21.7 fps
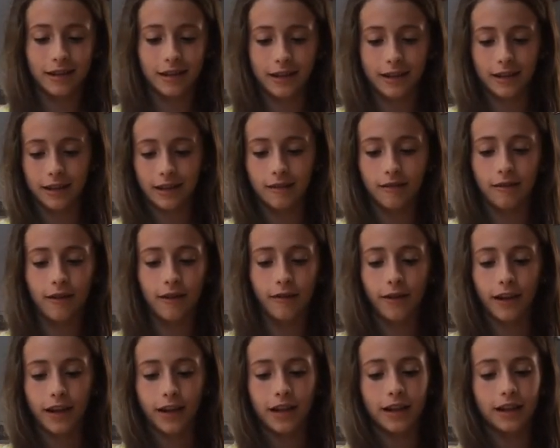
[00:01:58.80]
Until I
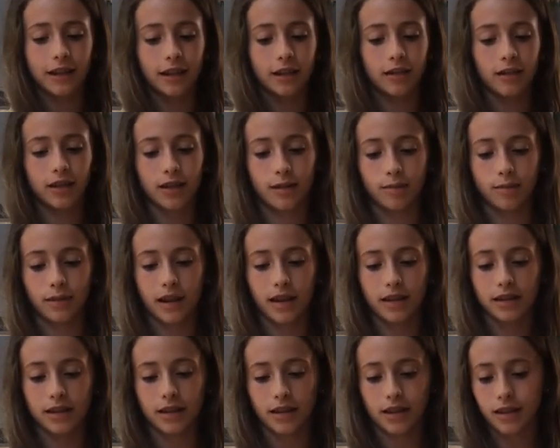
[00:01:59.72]
think it's a good place
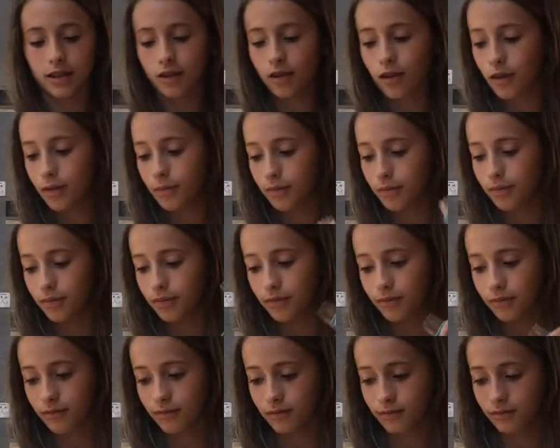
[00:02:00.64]
to stop.
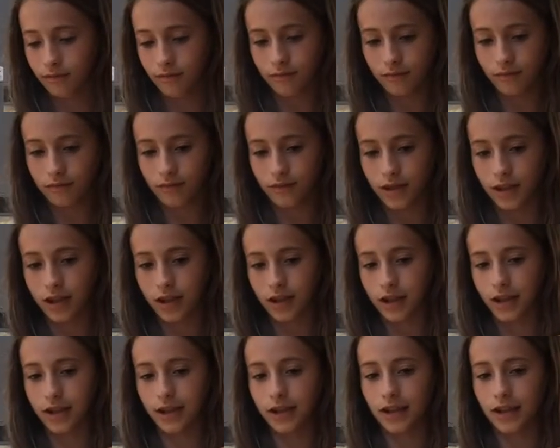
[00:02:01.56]
Just